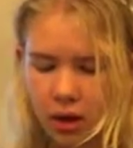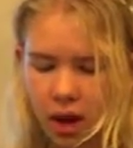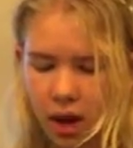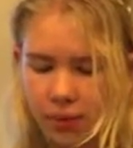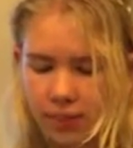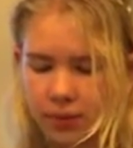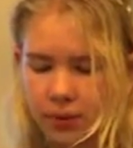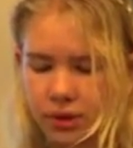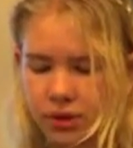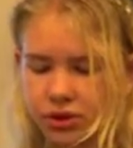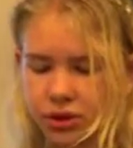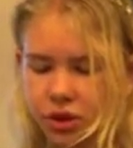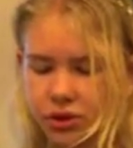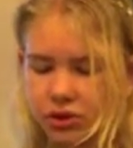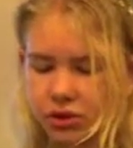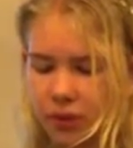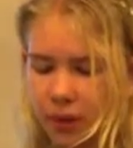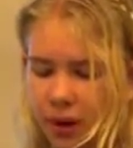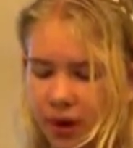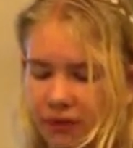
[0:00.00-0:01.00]
Copper is
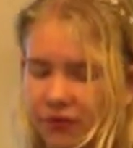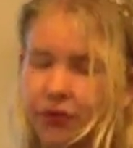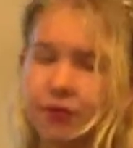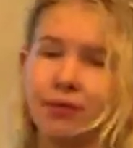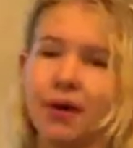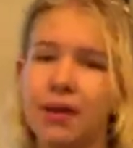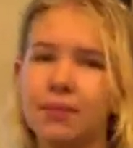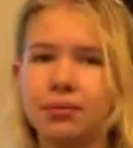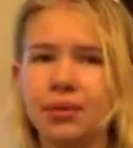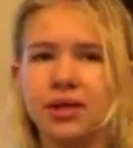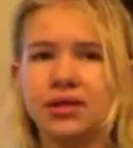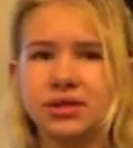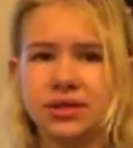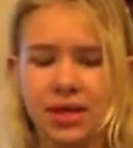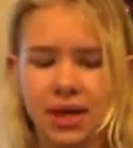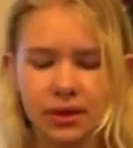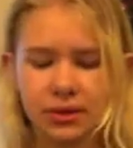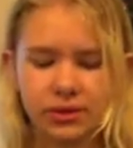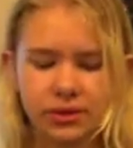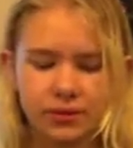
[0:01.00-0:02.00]
also part of your red blood
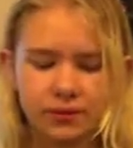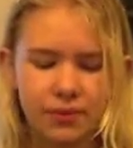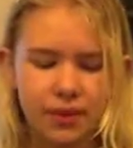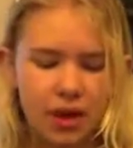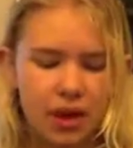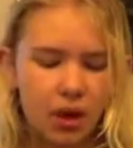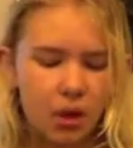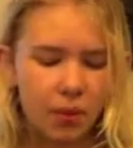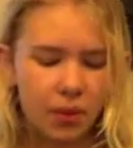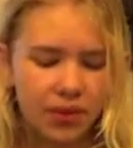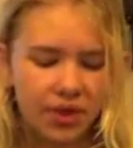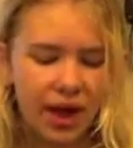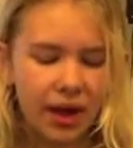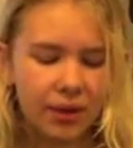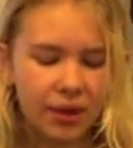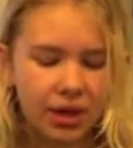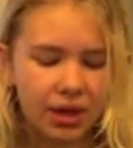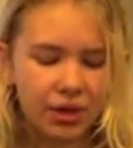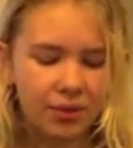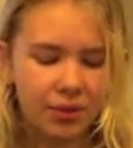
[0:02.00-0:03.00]
cells.
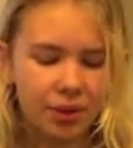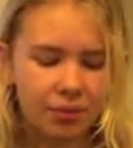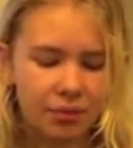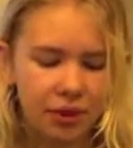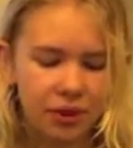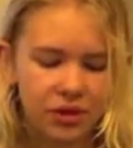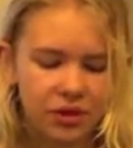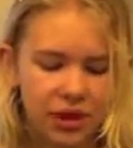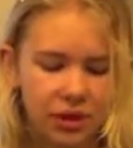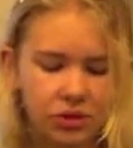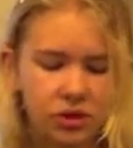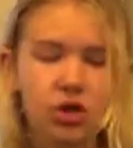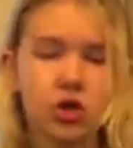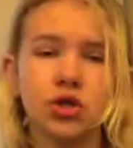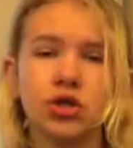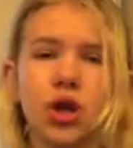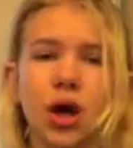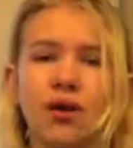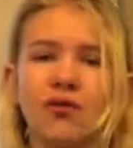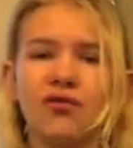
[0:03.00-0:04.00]
Without it, your red blood cells
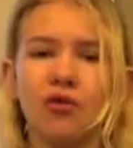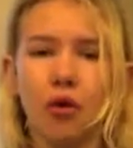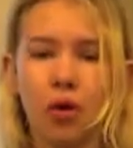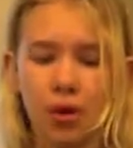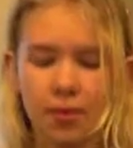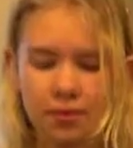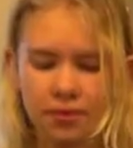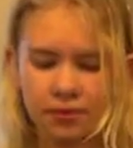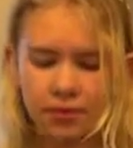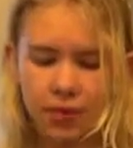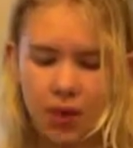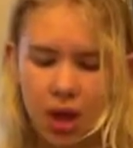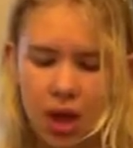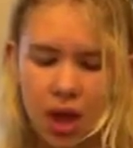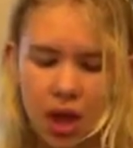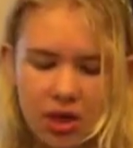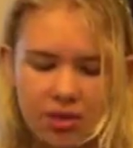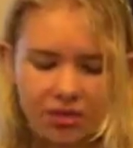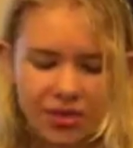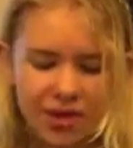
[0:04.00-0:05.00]
could not form.
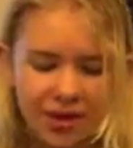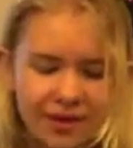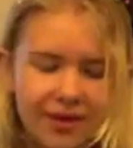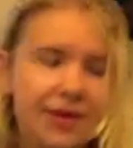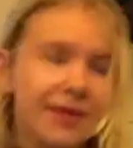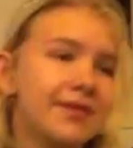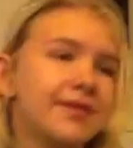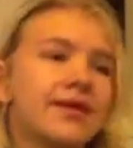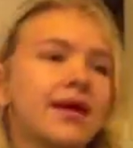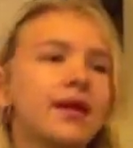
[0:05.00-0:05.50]
This is